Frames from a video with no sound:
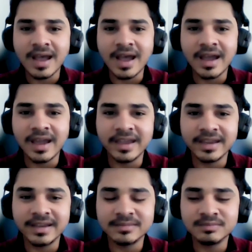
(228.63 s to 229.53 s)

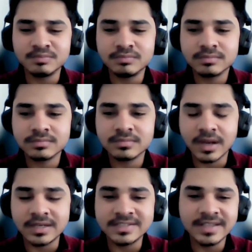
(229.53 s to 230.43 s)
I
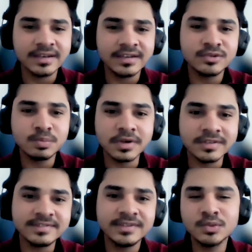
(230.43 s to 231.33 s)
decided to
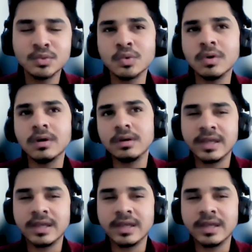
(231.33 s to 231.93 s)
pursue